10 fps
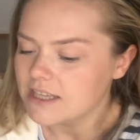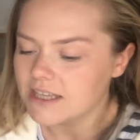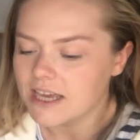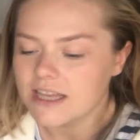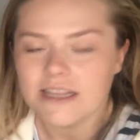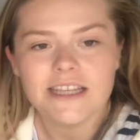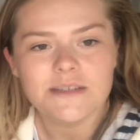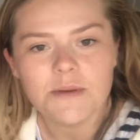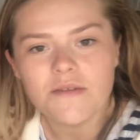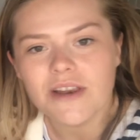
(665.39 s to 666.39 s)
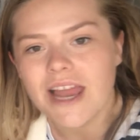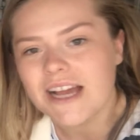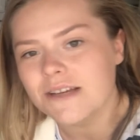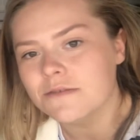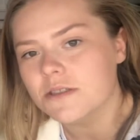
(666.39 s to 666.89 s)
yeah, there's a bit of a
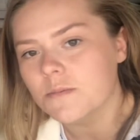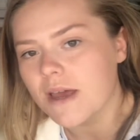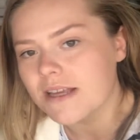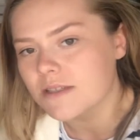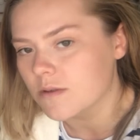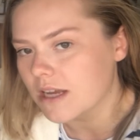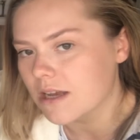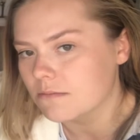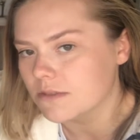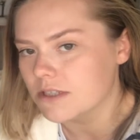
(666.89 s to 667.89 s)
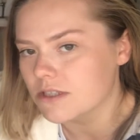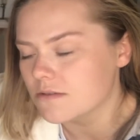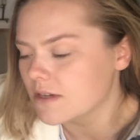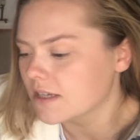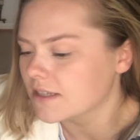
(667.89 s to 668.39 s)
lack of space when it comes to
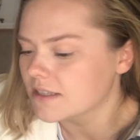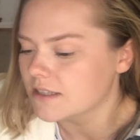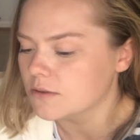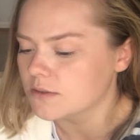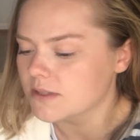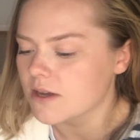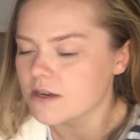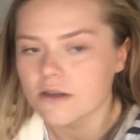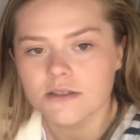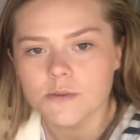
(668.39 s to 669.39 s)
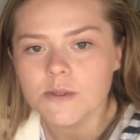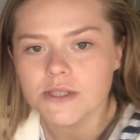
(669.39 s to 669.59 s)
doing little side hustles,